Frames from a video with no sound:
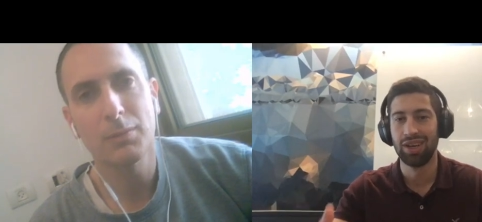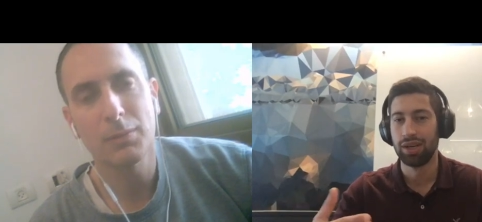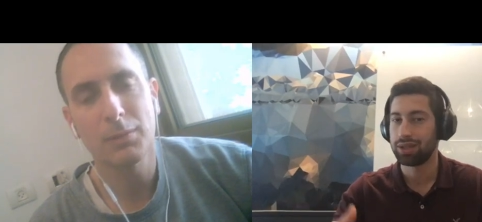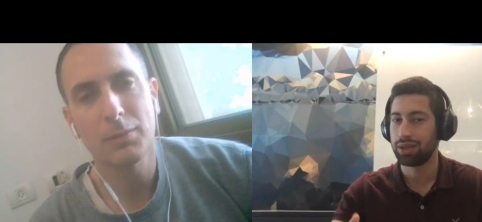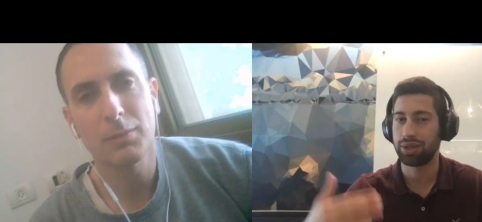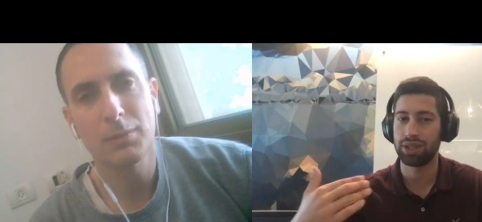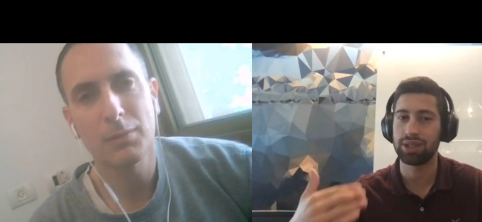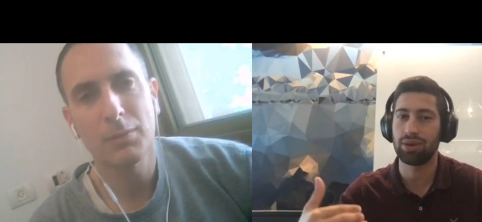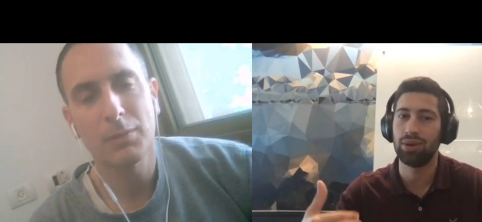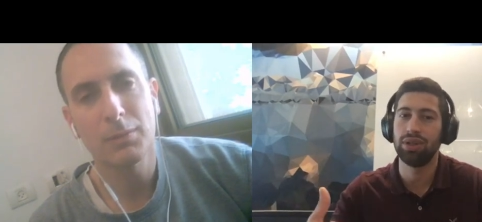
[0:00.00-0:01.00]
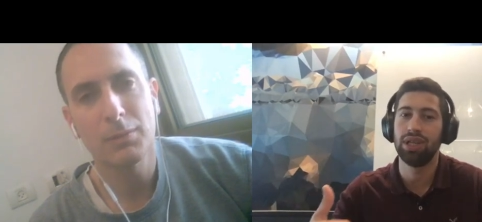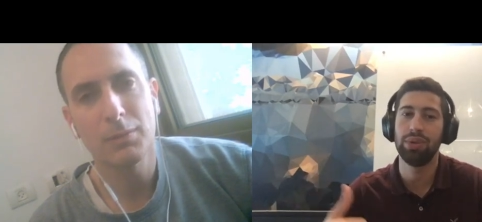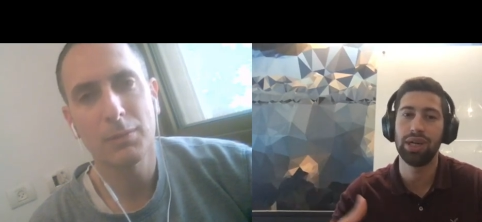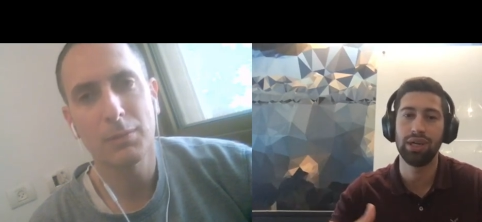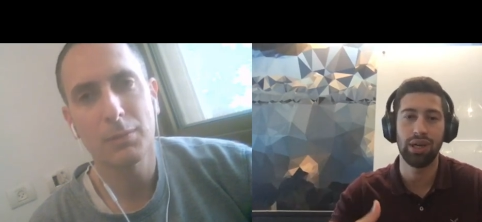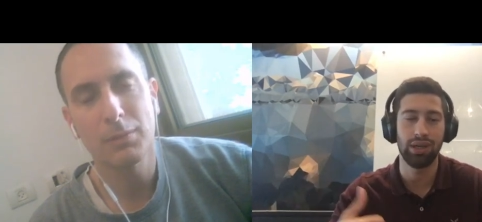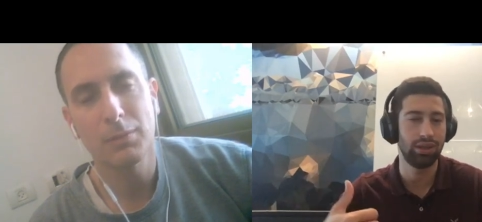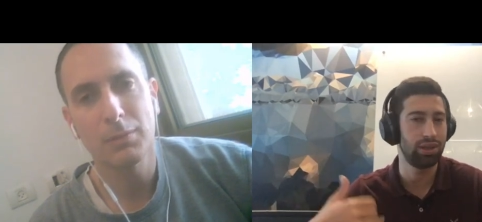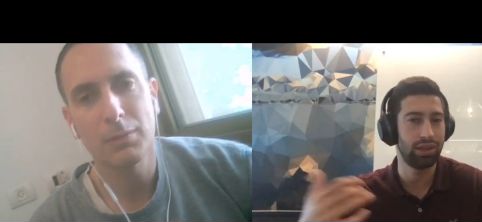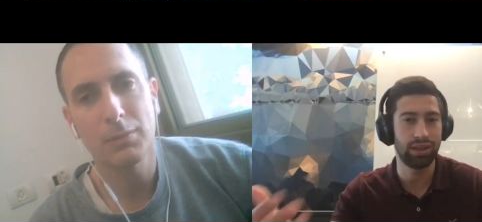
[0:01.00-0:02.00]
Speaker 1: So he just called eBay,
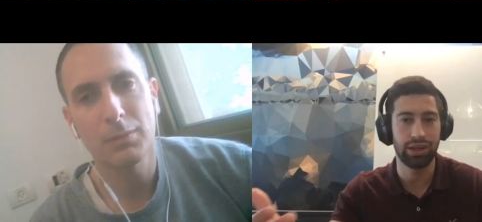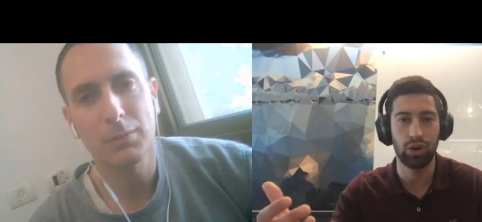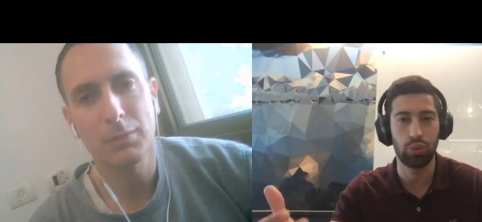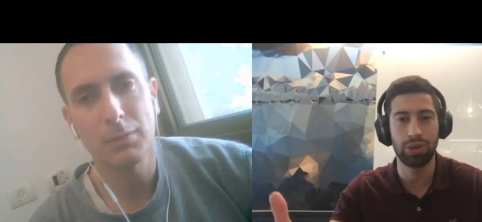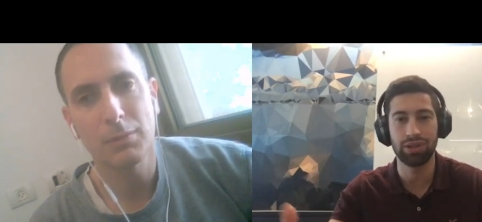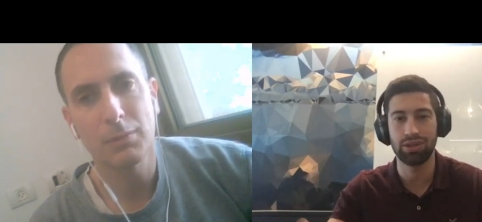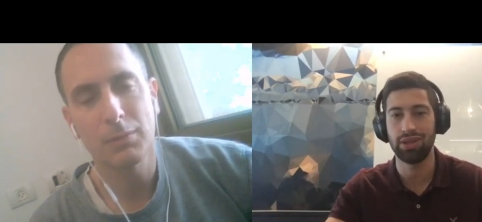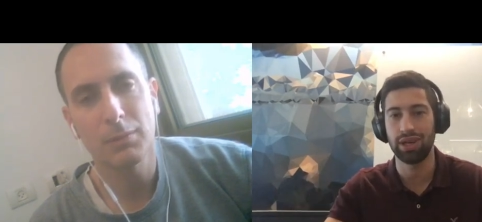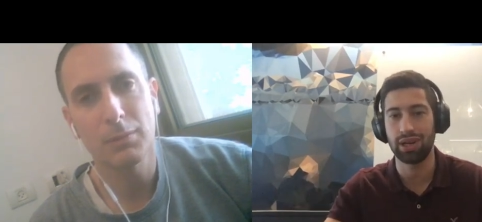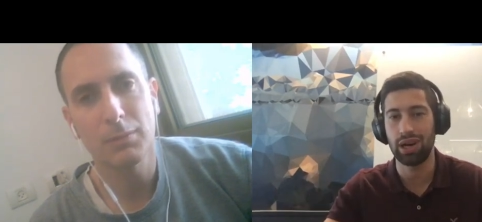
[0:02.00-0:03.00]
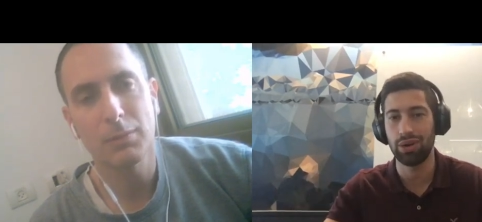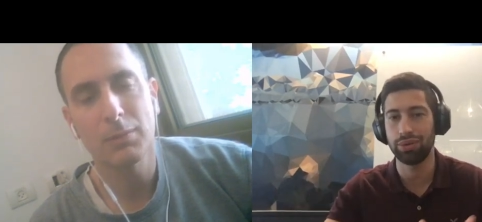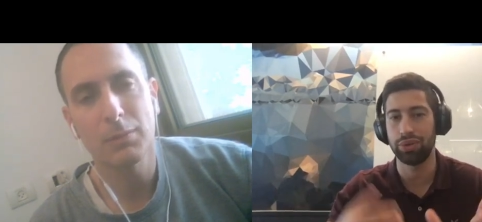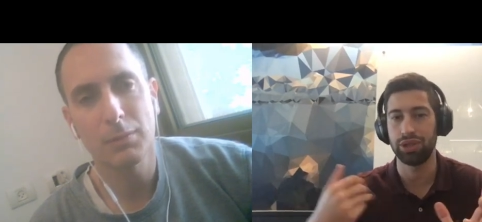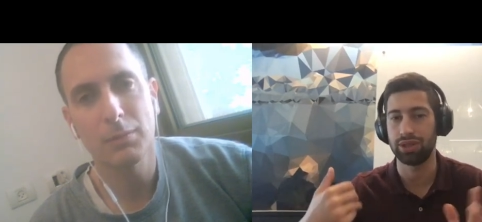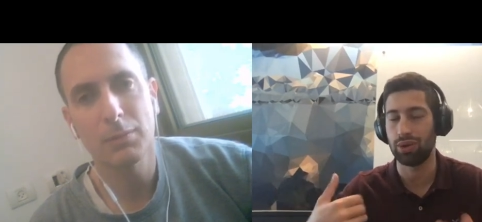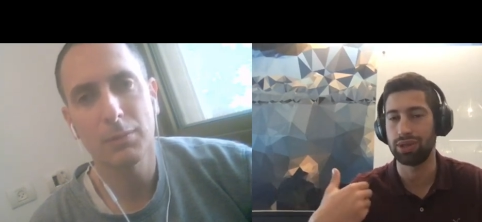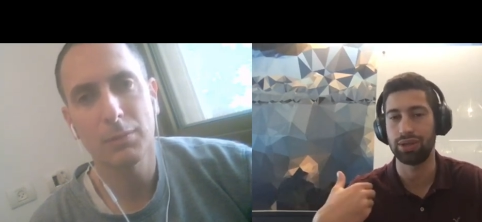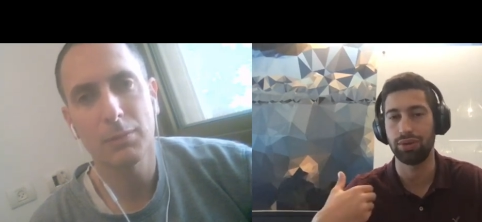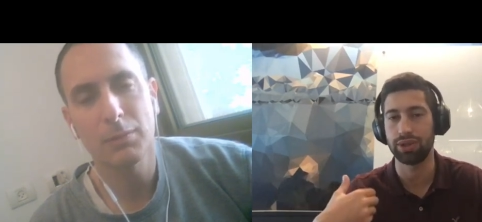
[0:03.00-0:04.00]
and then they opened the account, which is
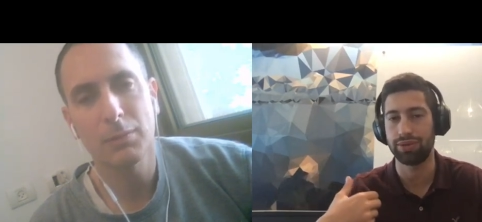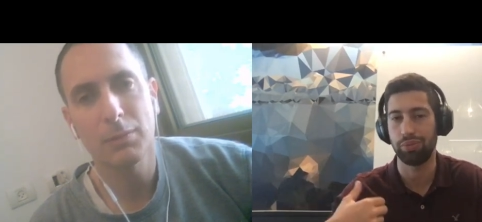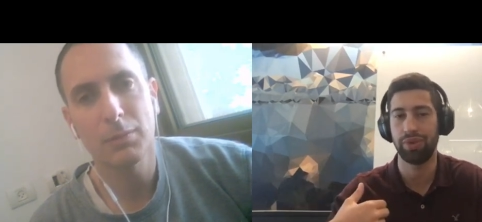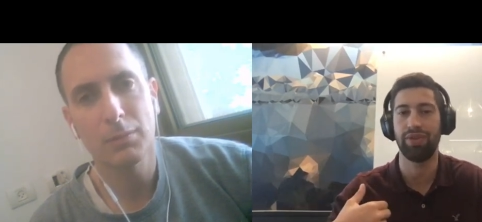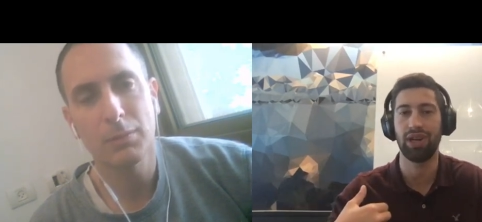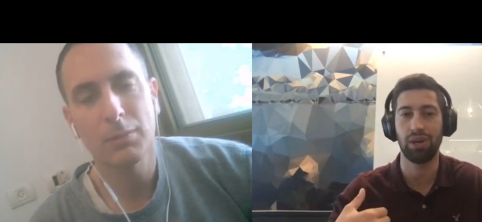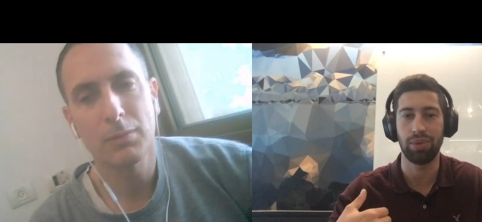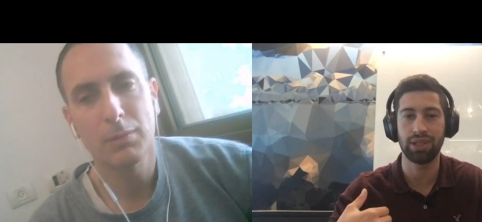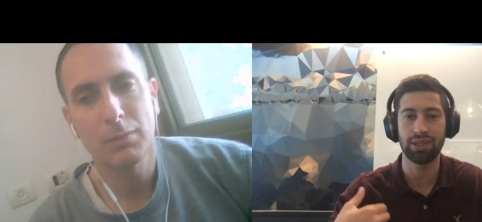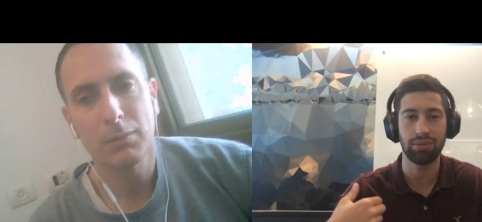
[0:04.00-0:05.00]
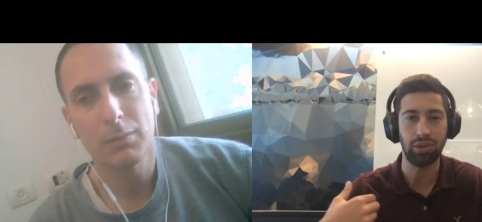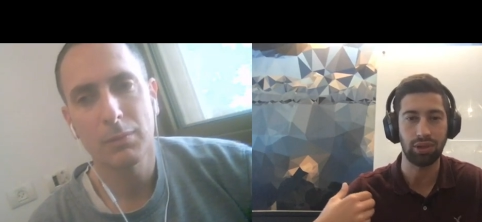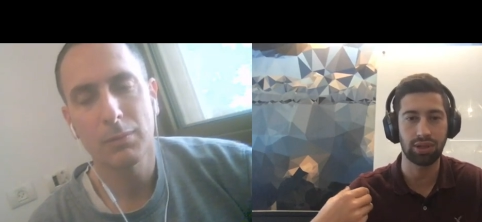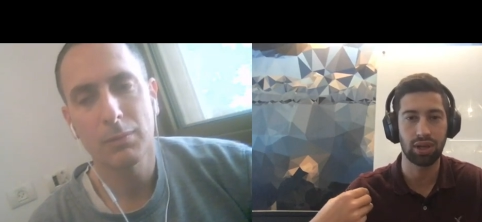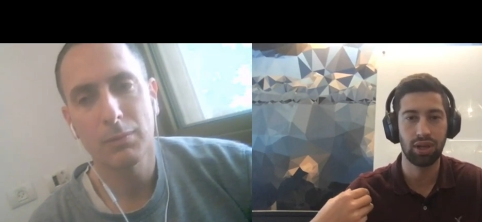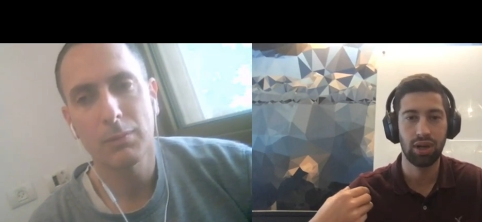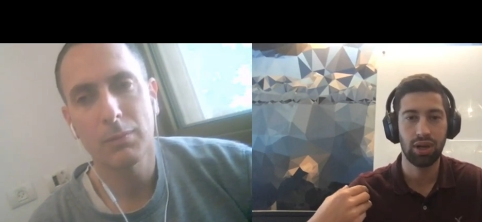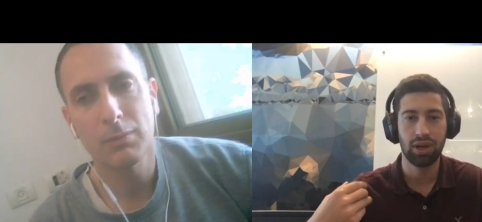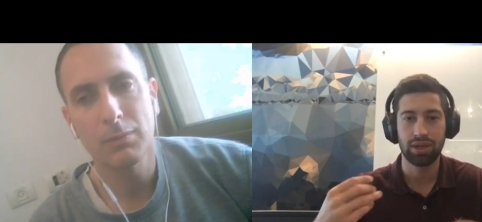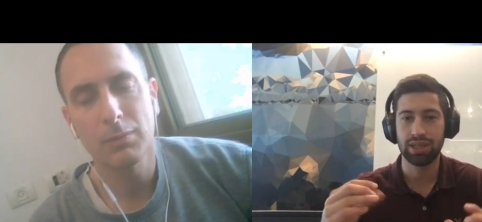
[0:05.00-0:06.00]
also was for me very amazing because
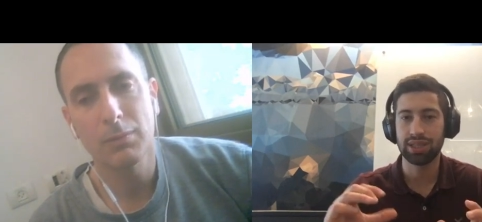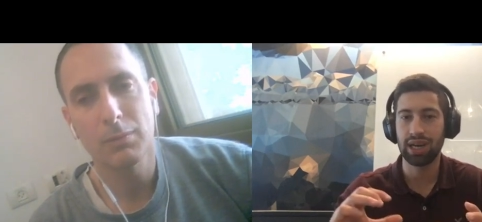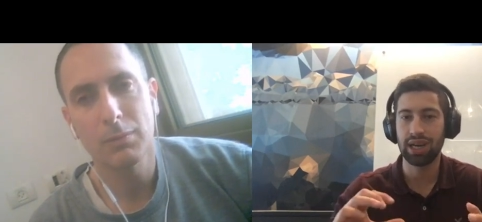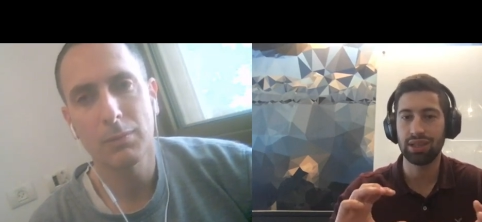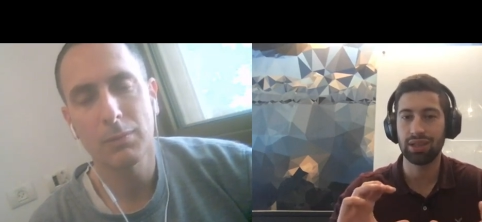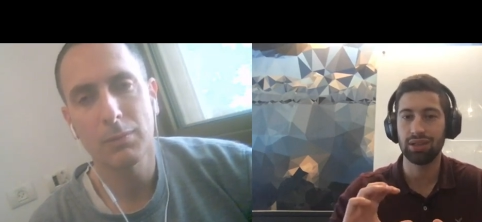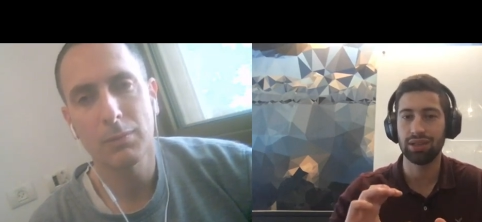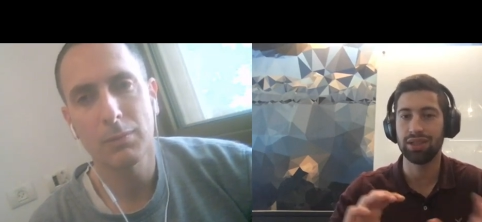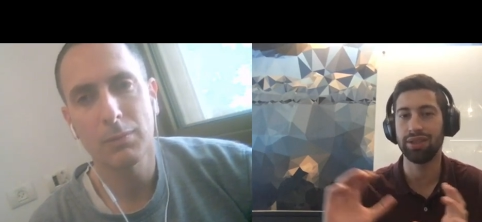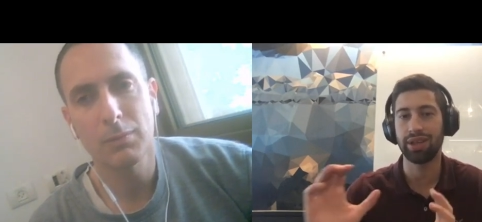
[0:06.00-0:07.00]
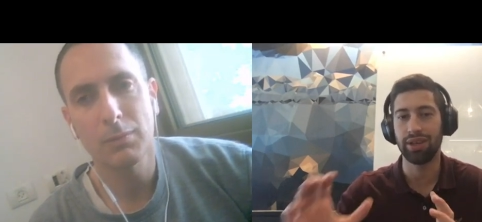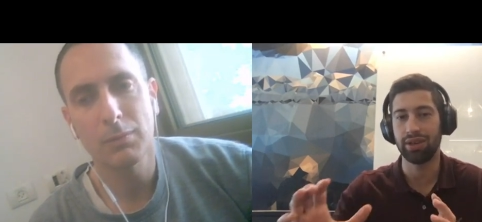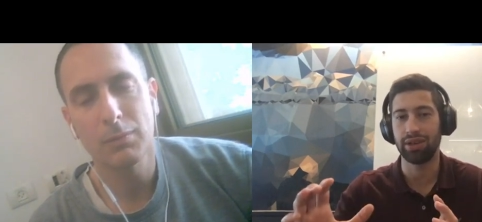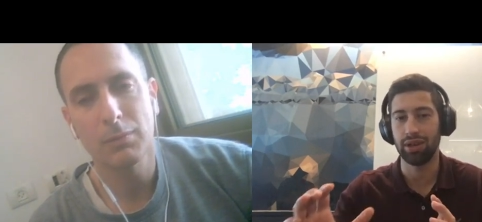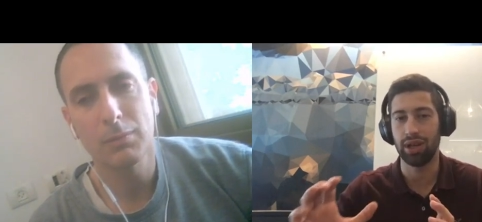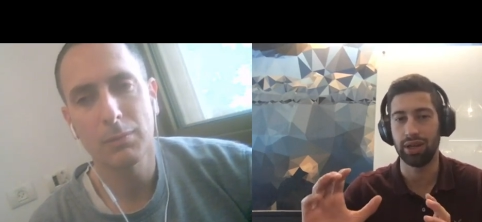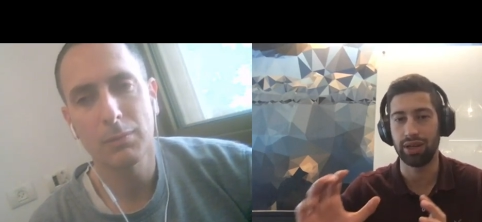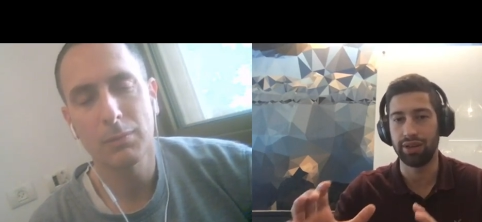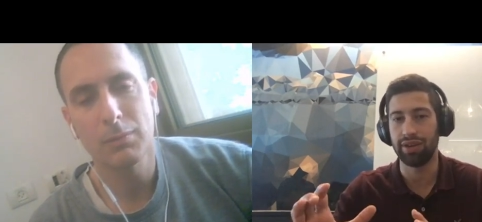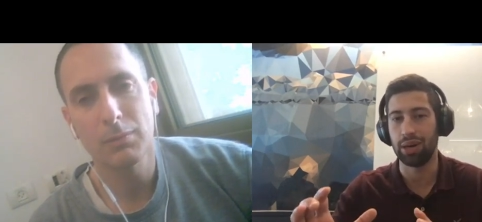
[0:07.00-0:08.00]
this guy didn't give uh,
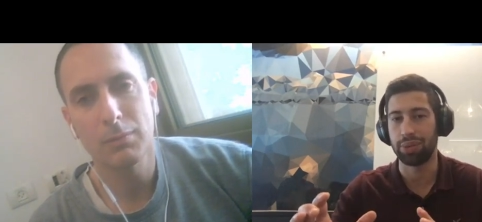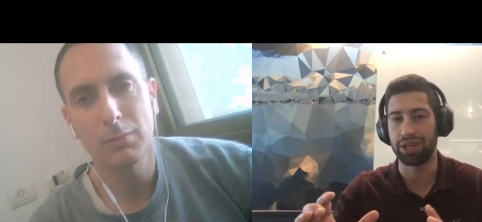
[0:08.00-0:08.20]
give up.